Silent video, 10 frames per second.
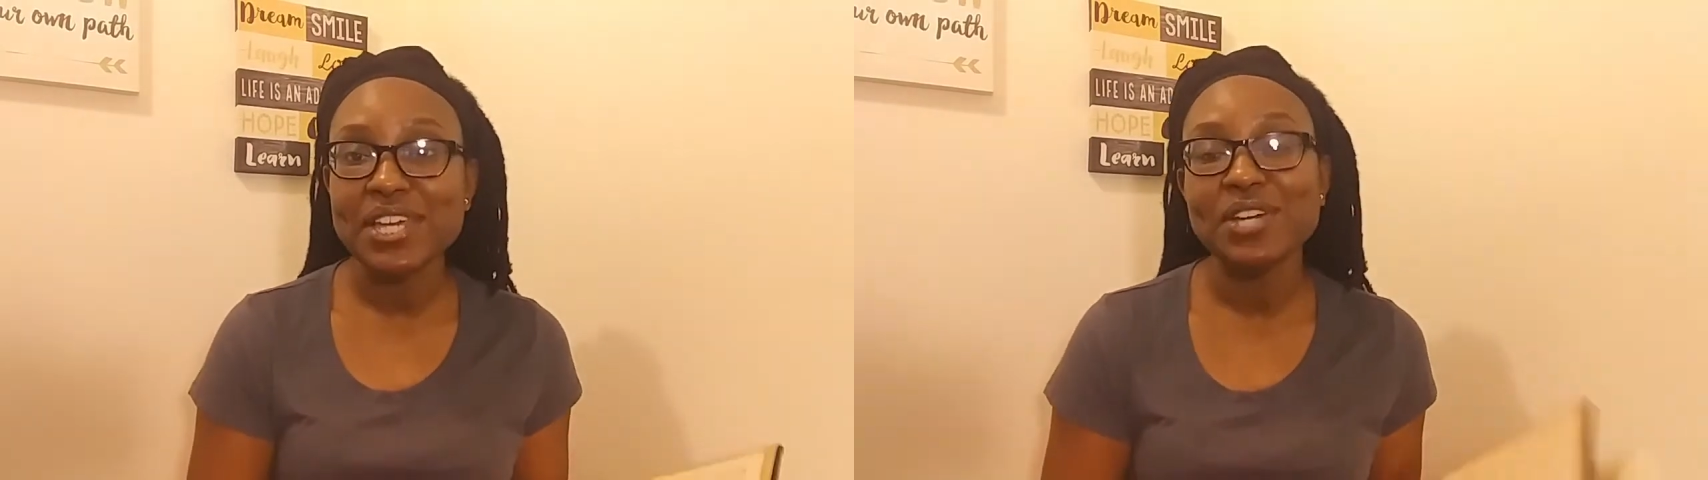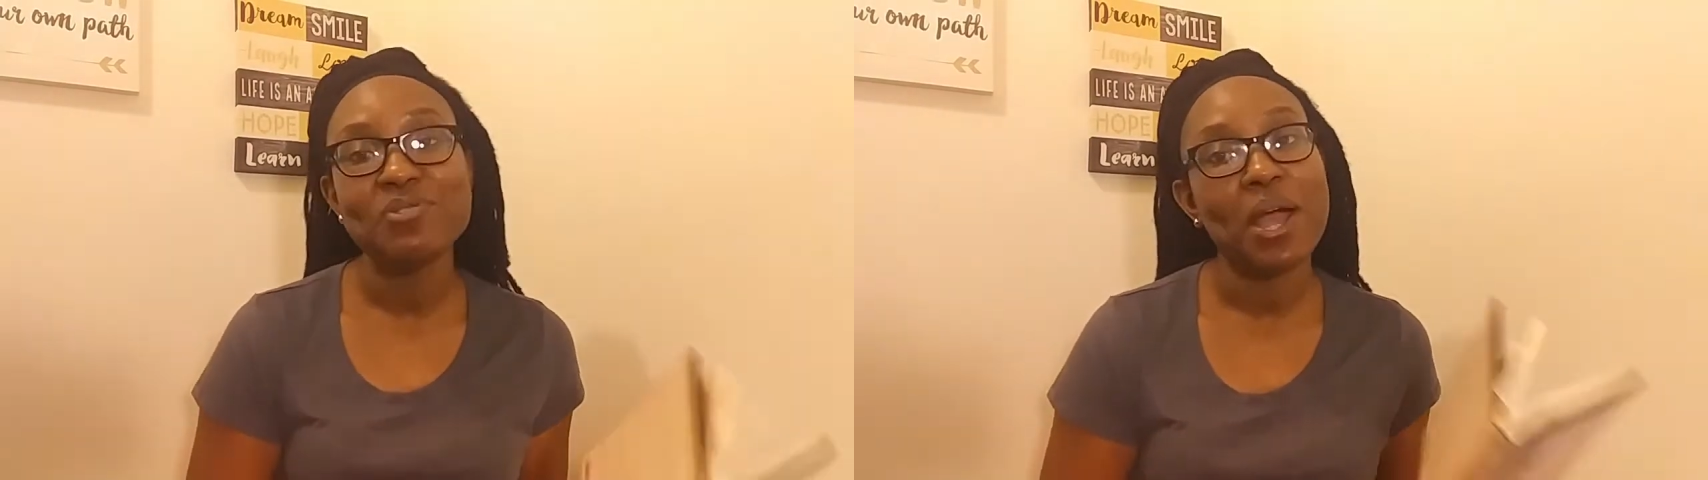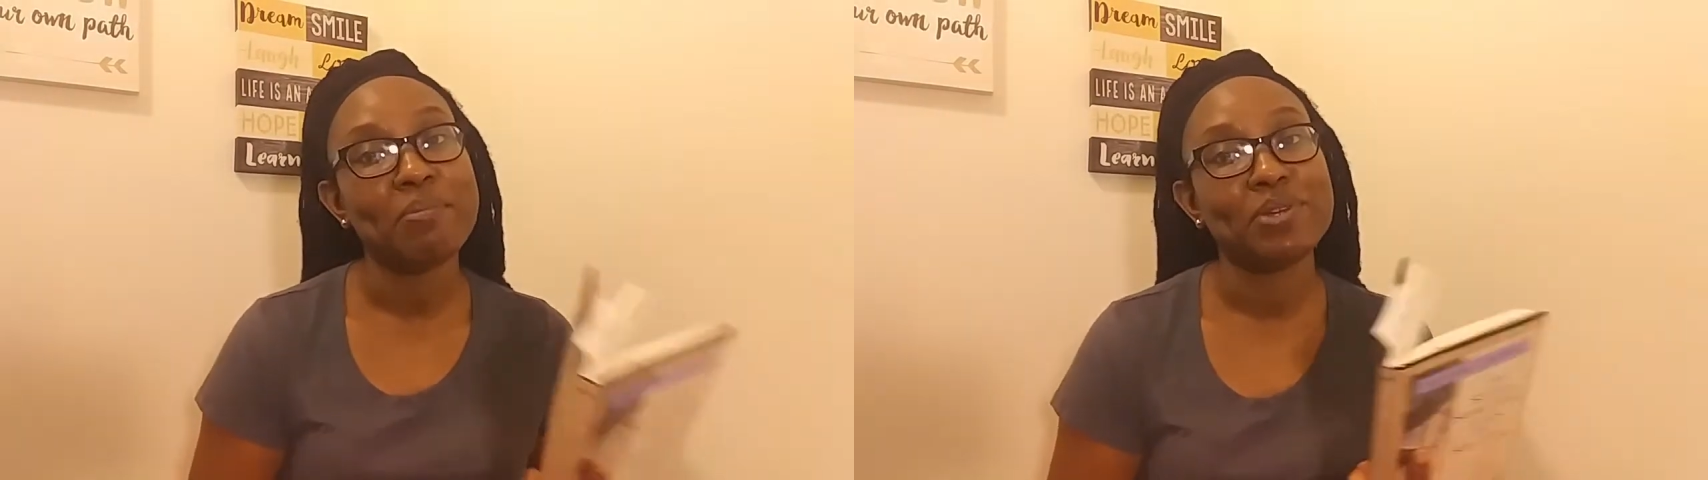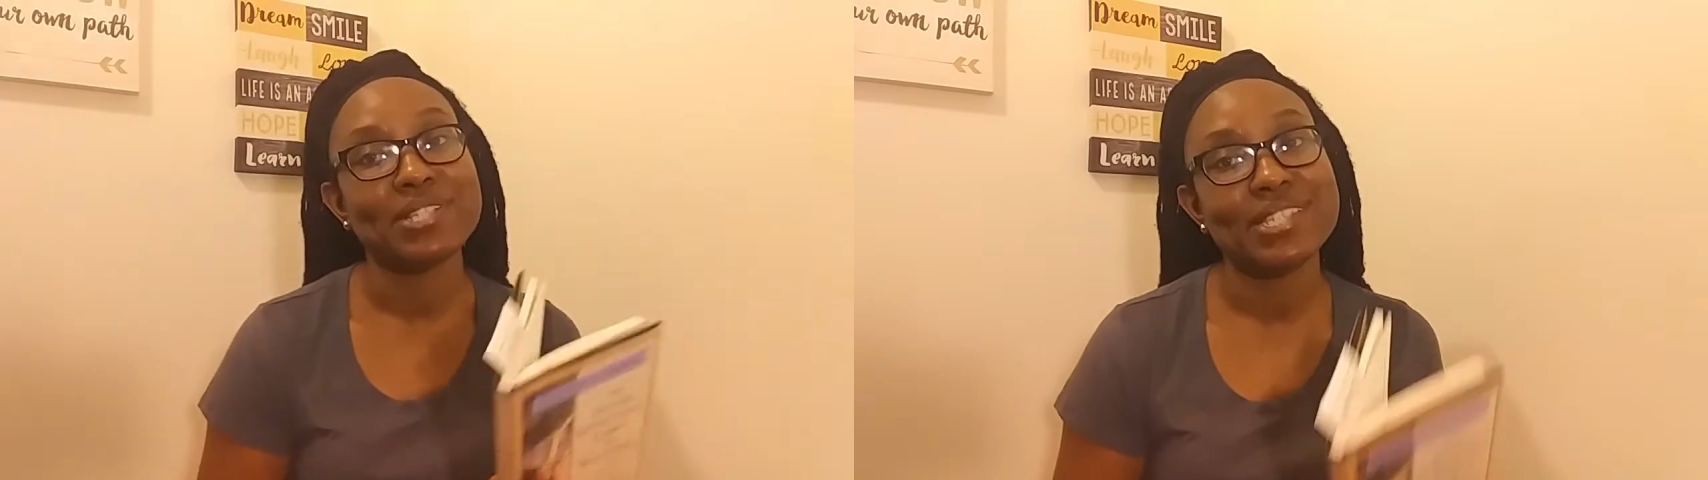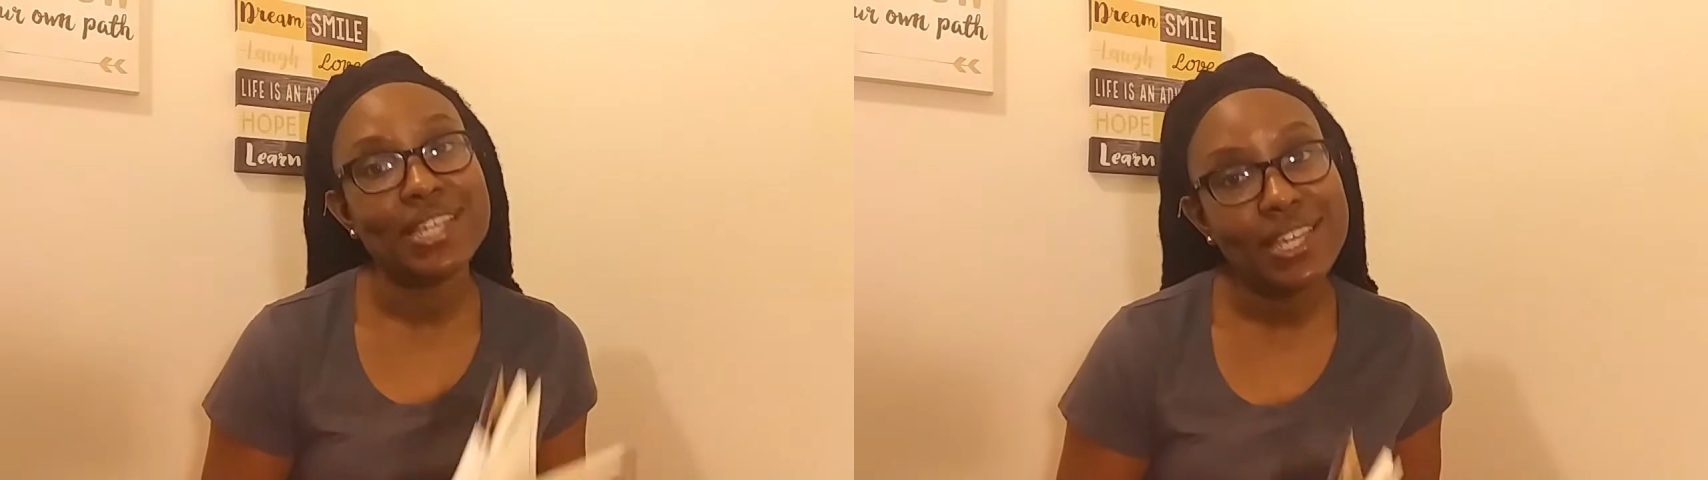grab your
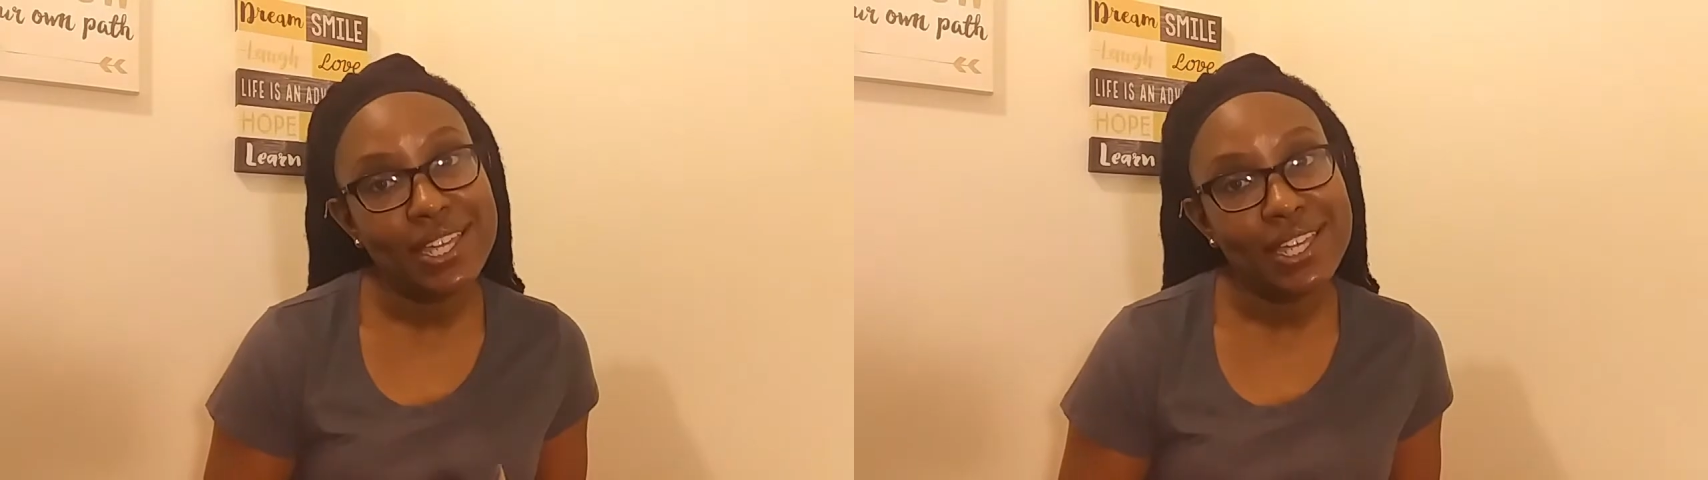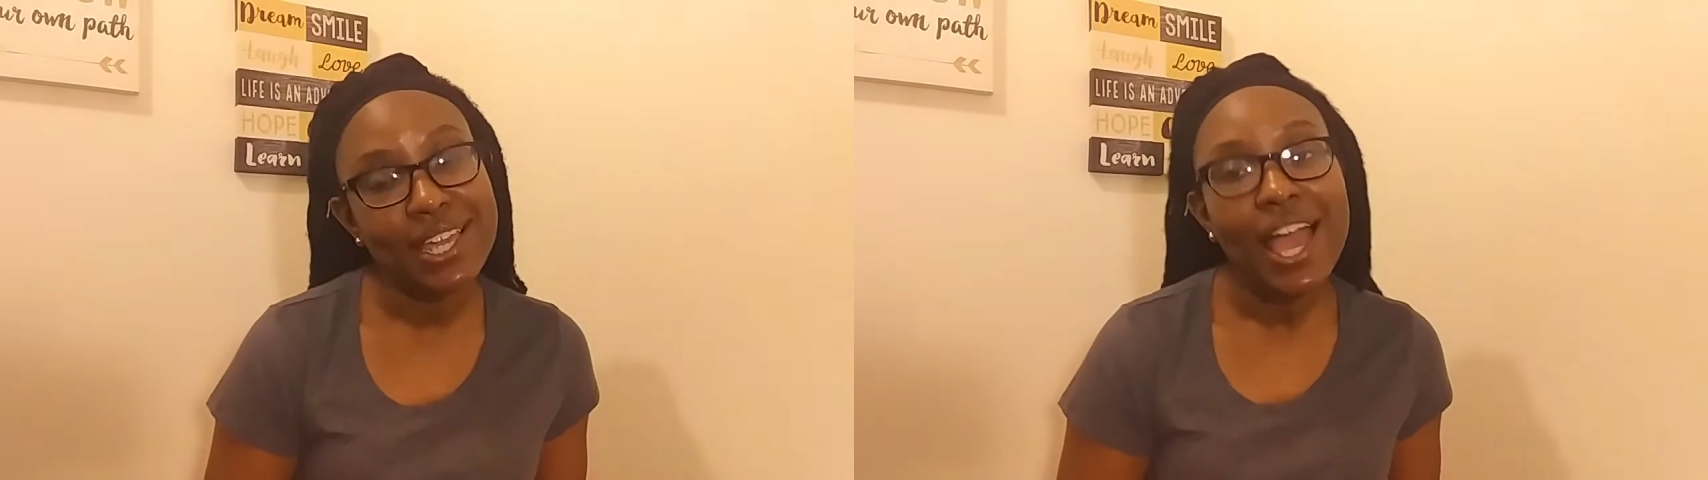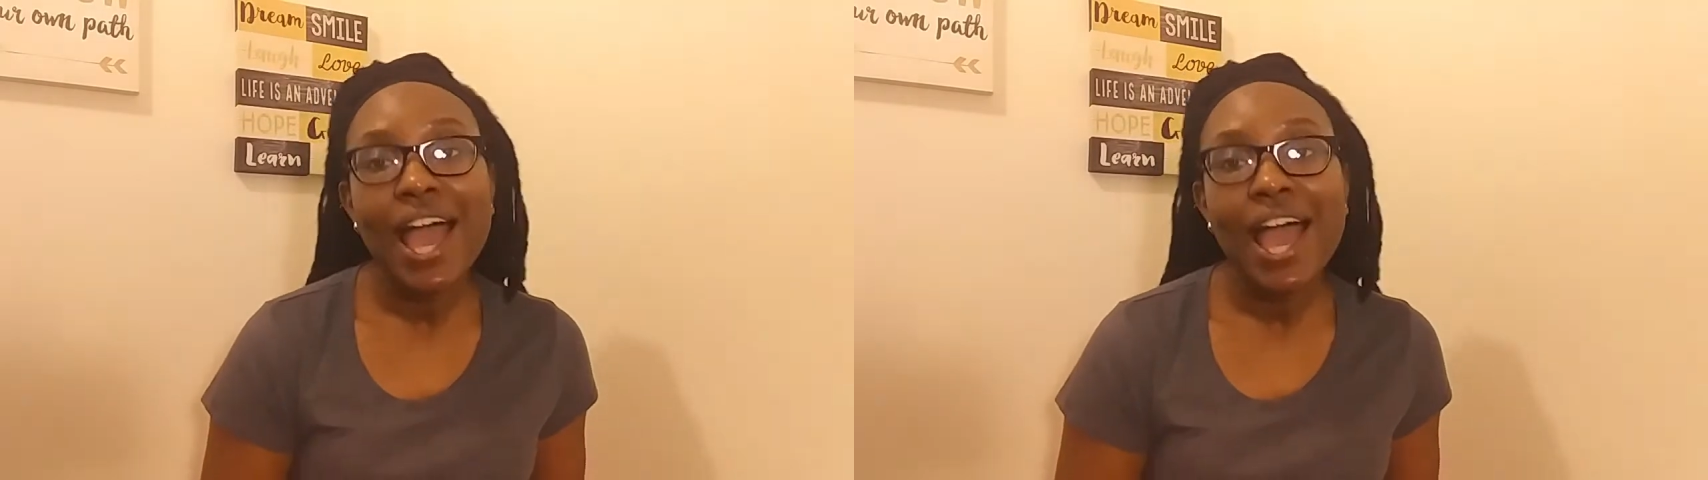tea.